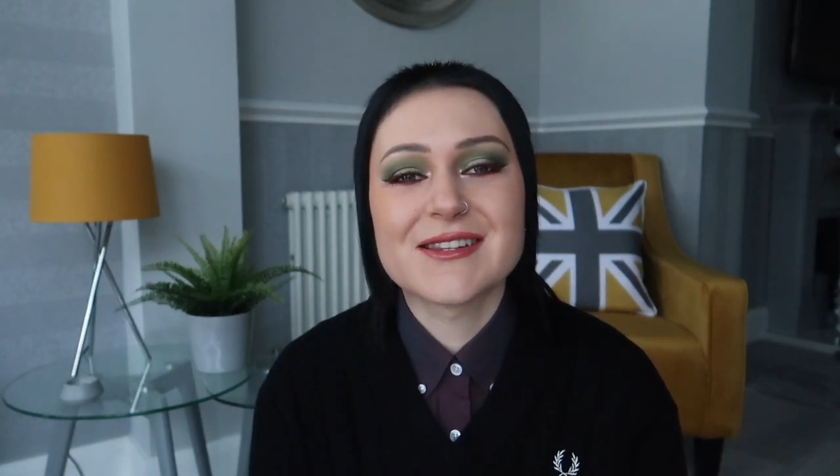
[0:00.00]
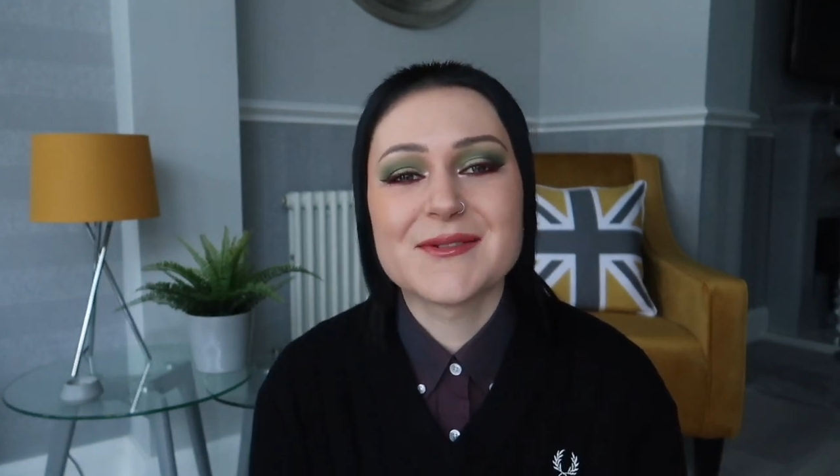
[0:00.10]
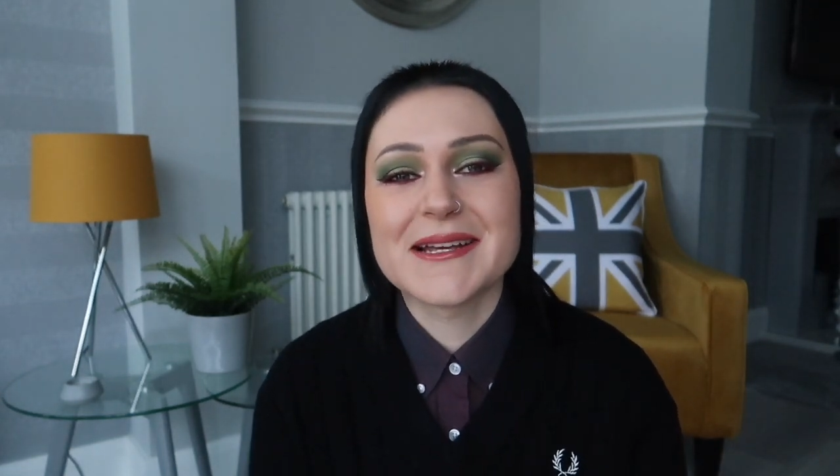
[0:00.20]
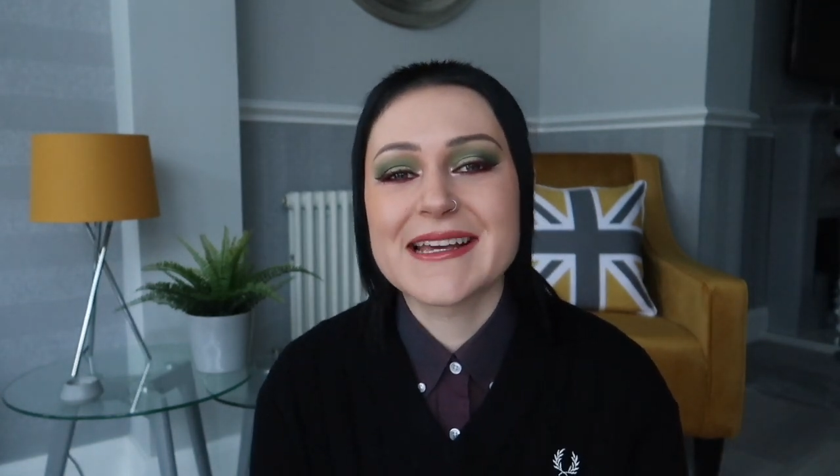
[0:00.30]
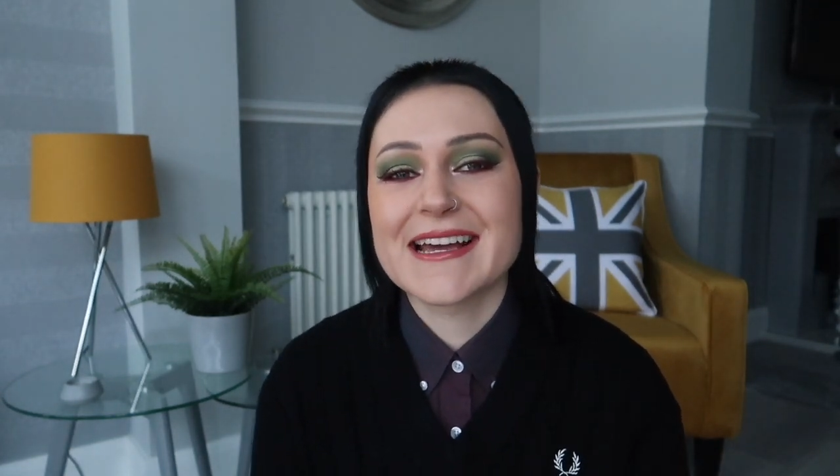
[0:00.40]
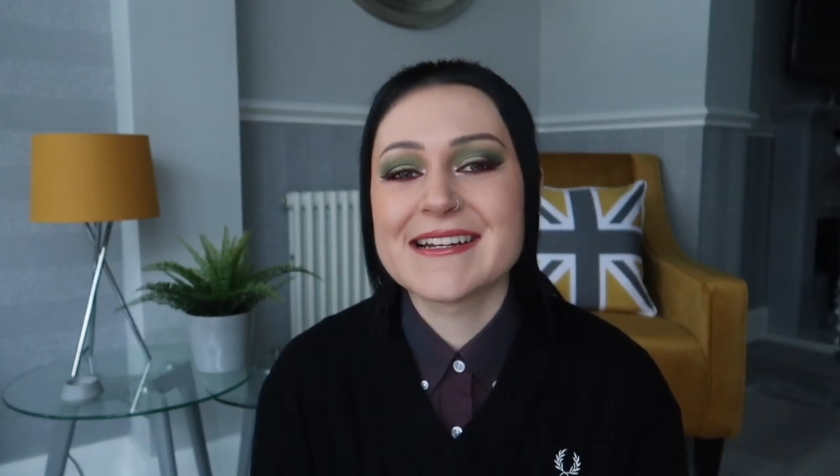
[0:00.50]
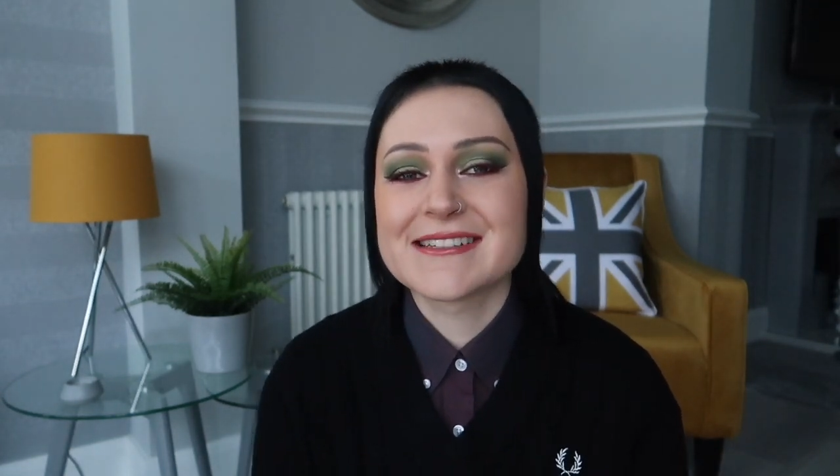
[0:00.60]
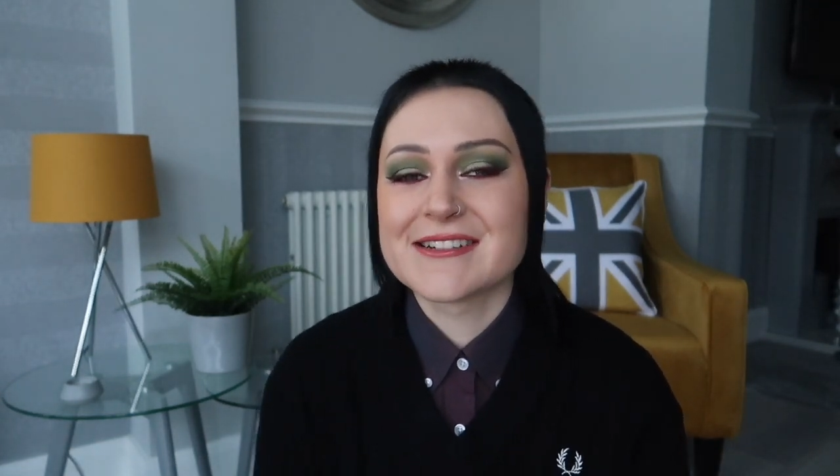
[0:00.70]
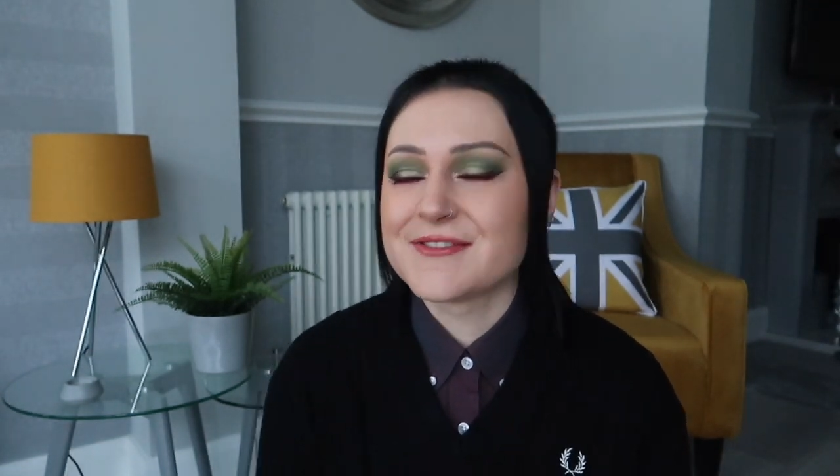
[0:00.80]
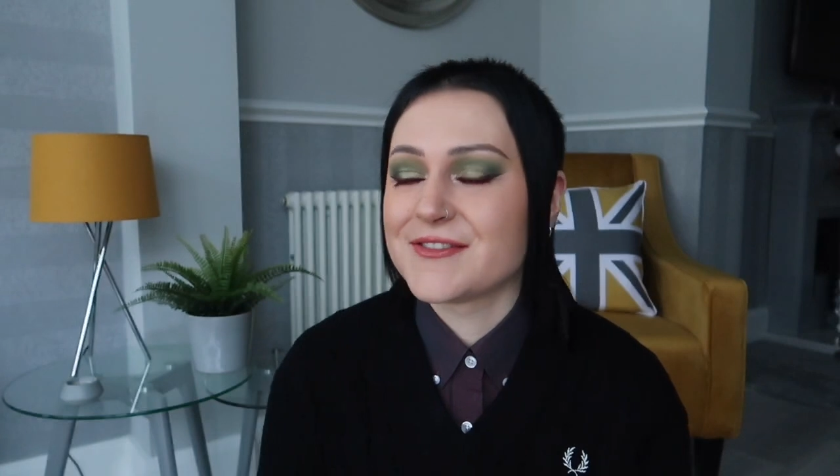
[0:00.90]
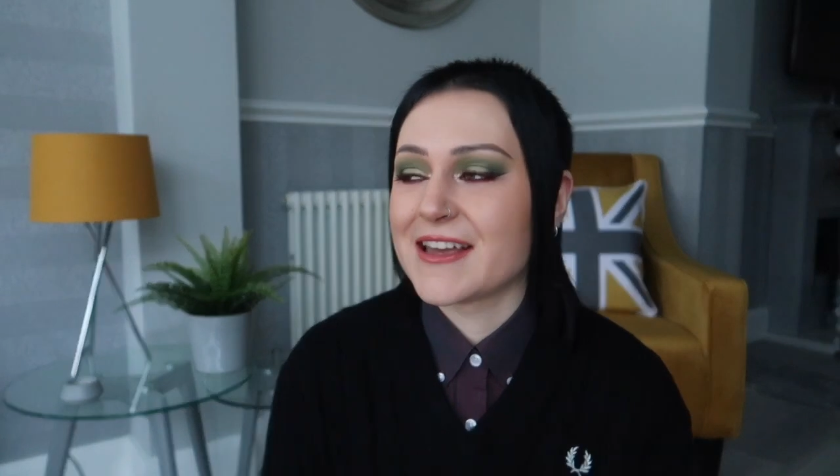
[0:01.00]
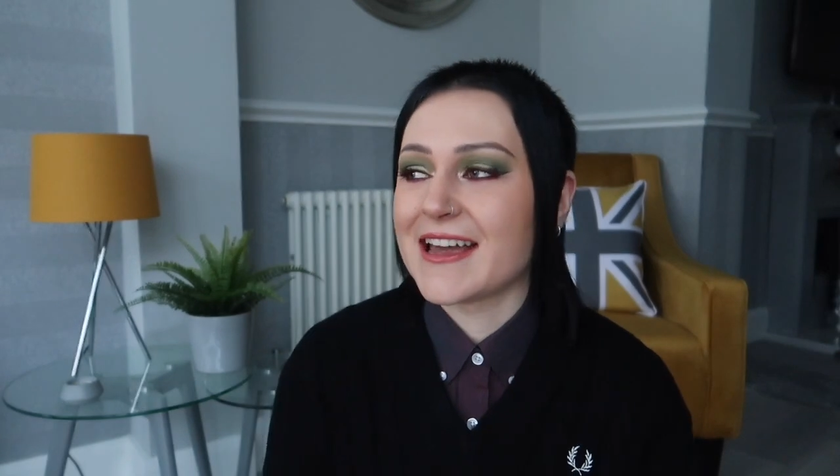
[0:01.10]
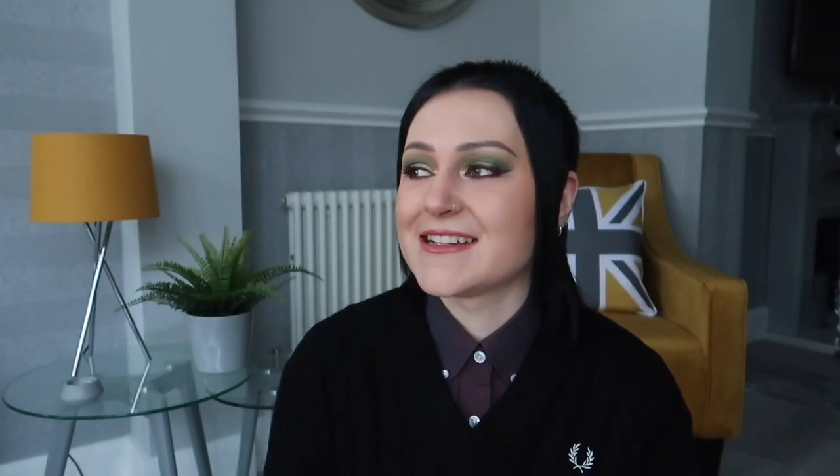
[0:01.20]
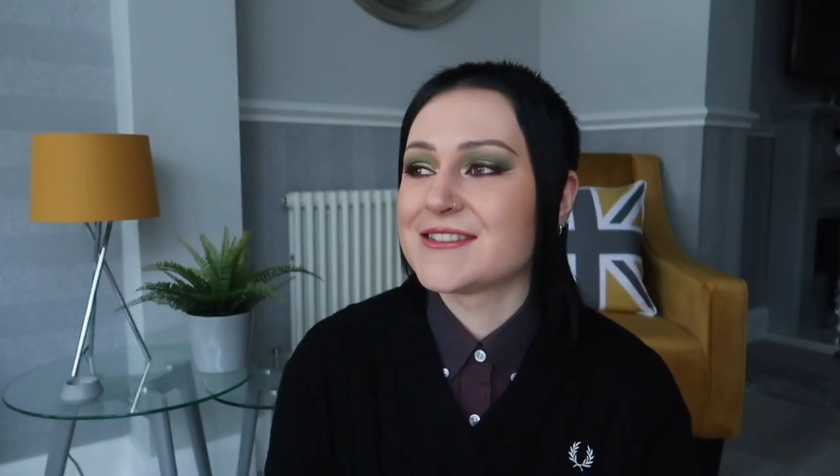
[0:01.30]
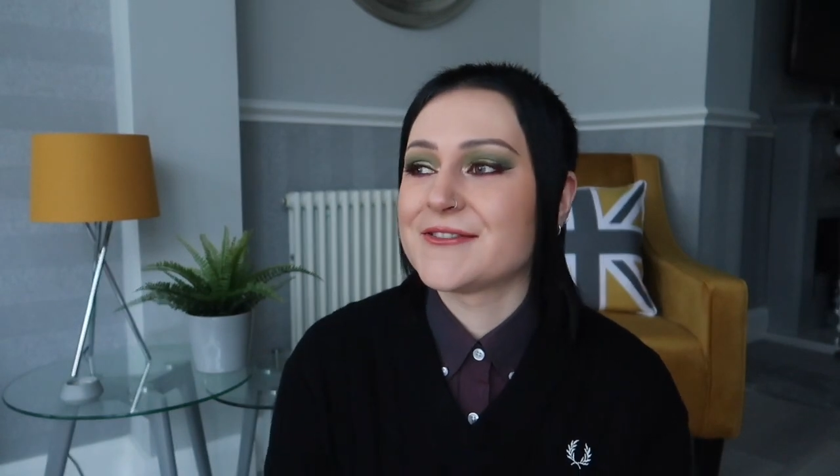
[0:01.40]
the weekend and
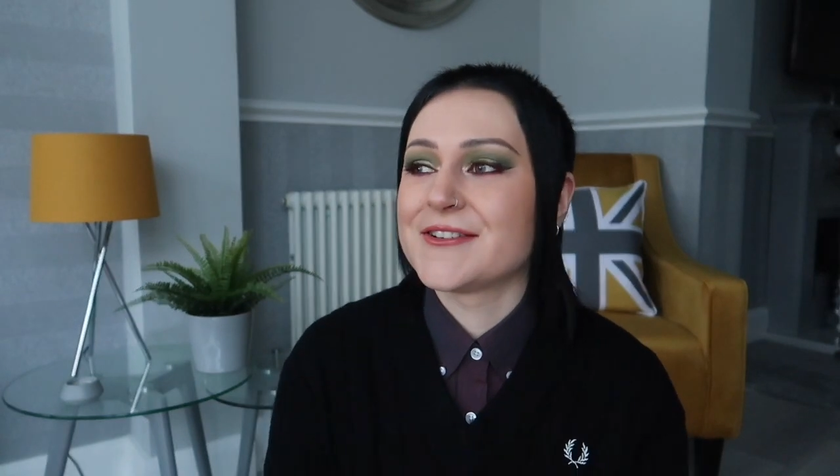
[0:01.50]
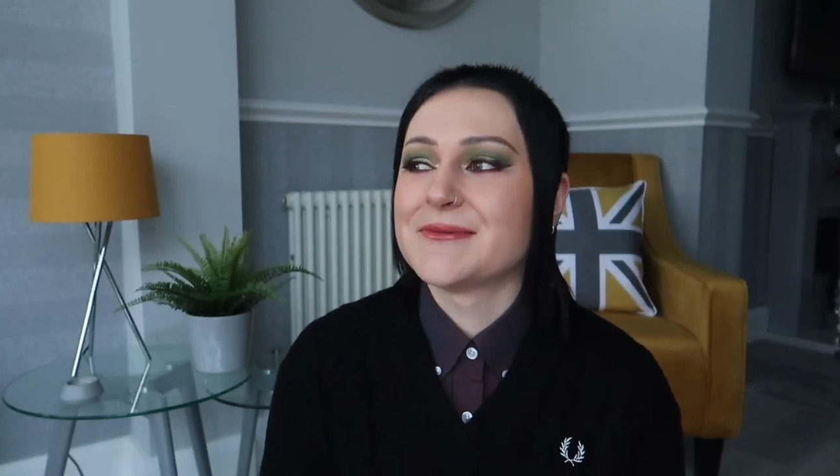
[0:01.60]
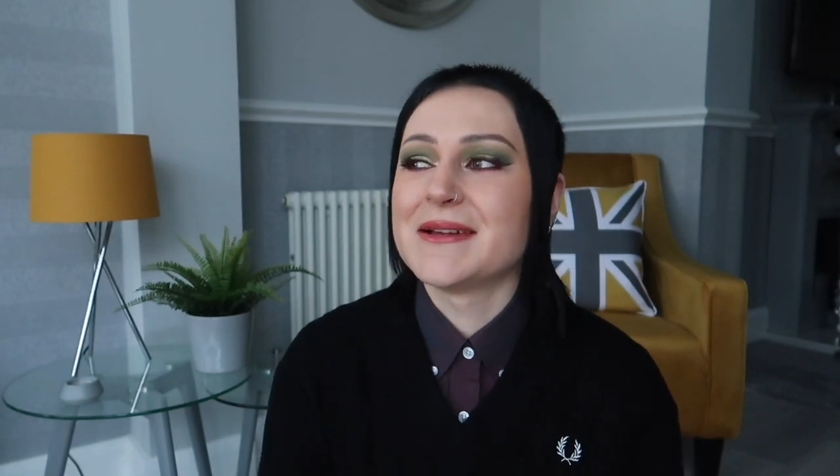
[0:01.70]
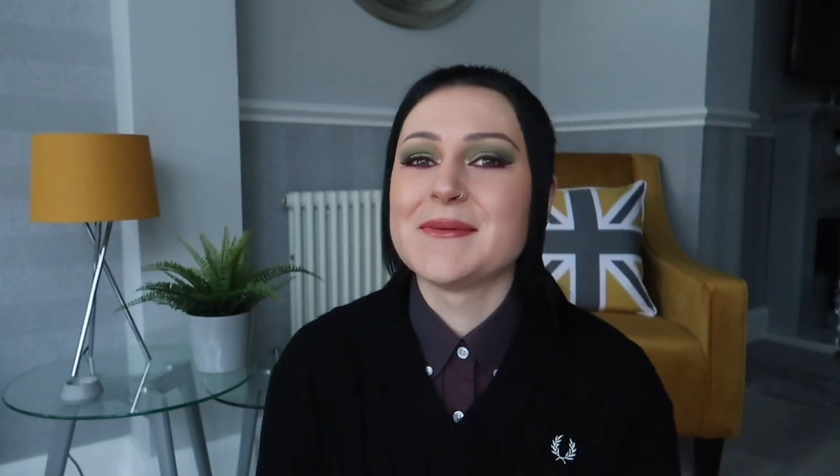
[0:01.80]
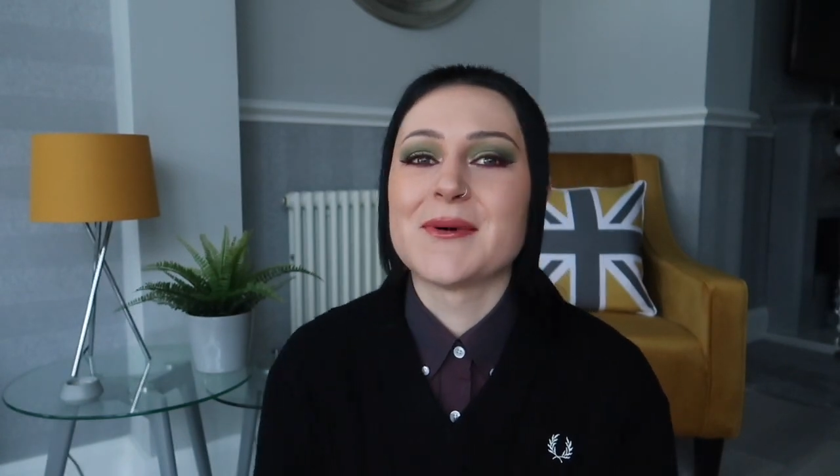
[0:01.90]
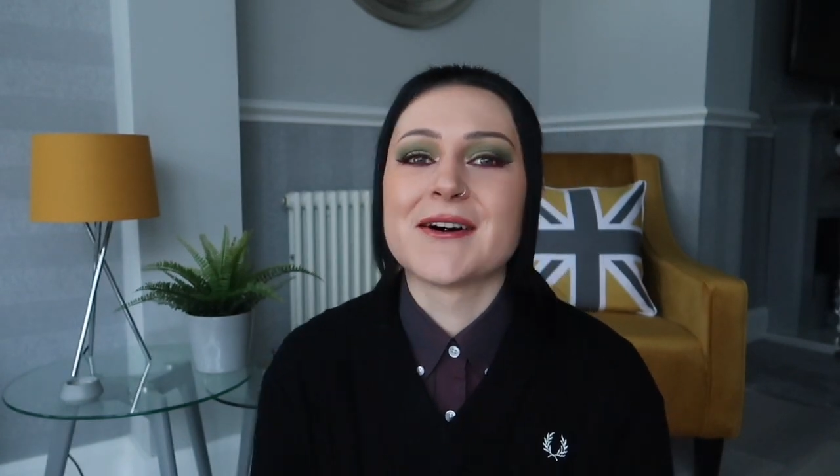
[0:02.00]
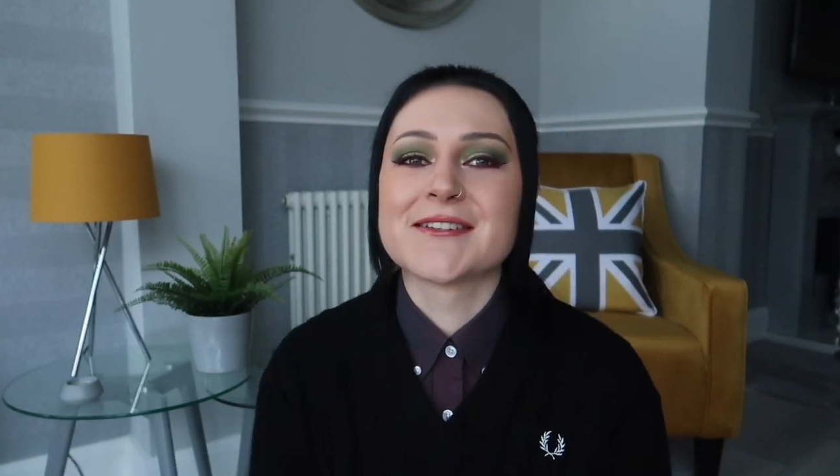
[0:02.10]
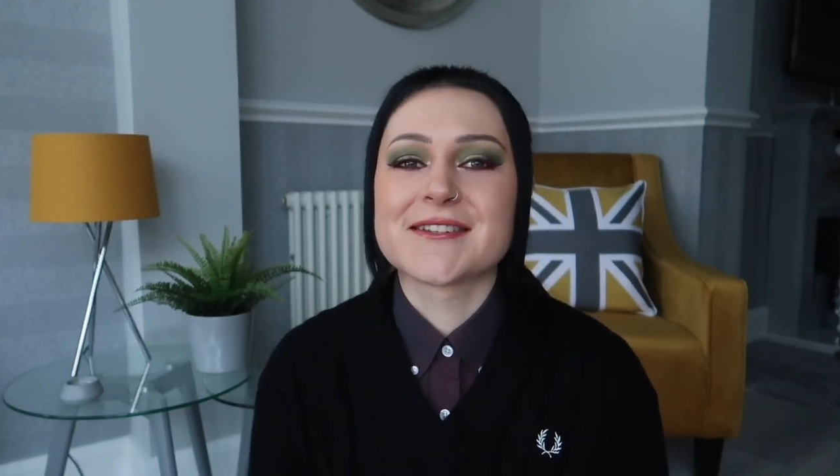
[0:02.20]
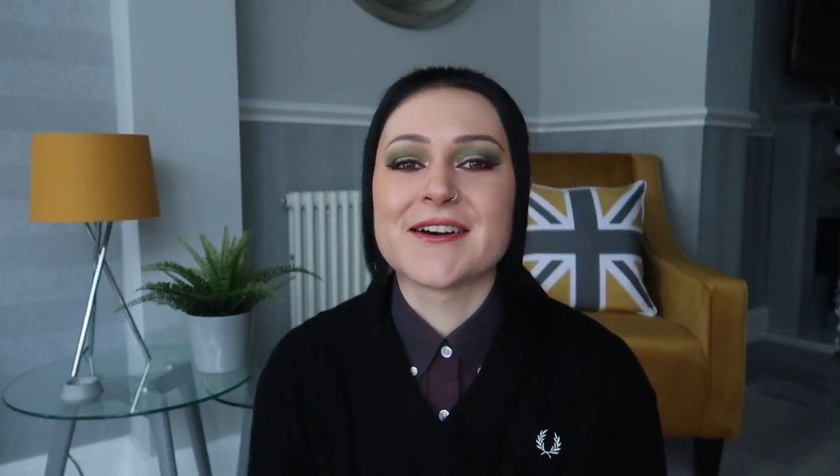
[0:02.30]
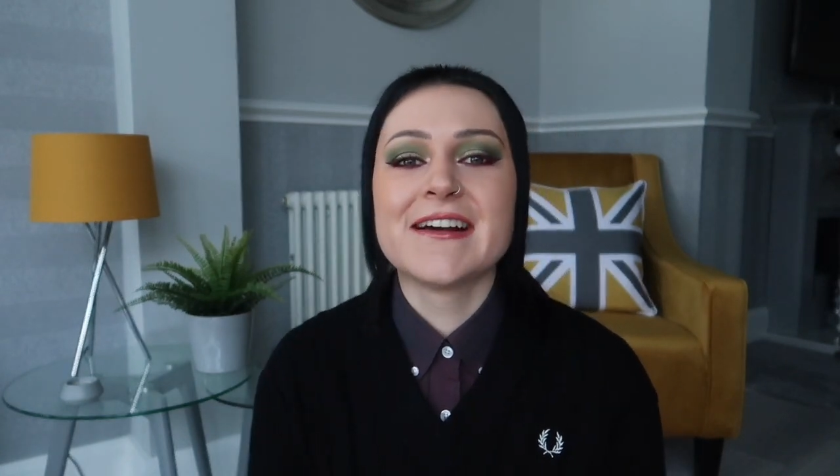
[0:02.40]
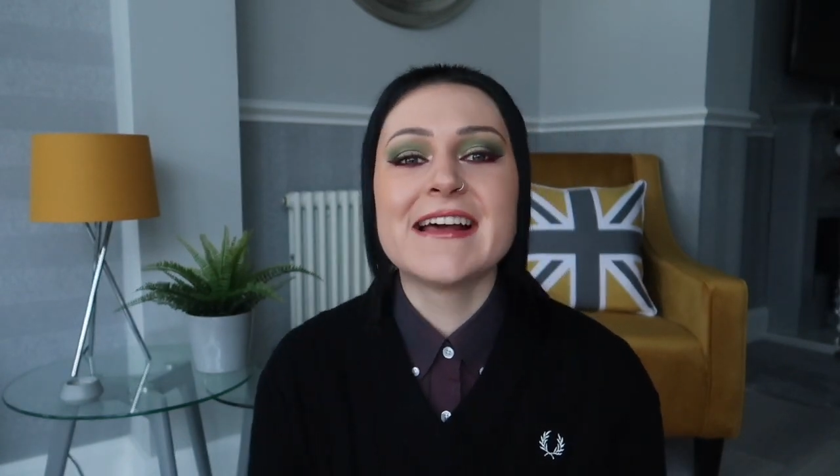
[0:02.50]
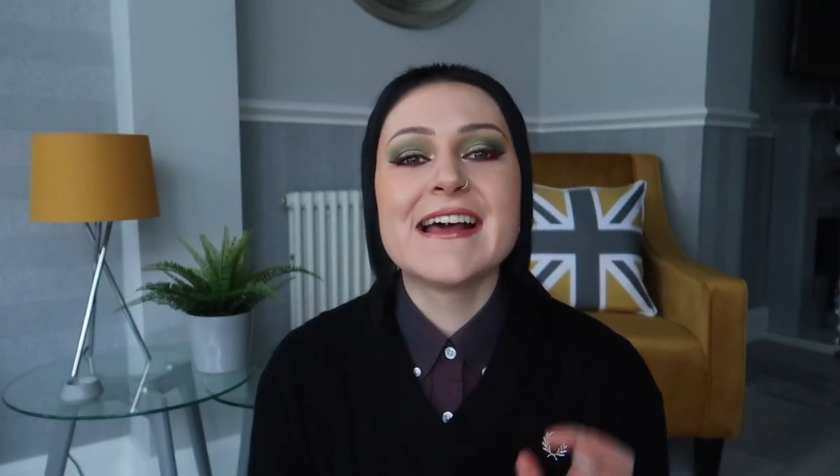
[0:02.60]
forgetting to film anymore, so I'm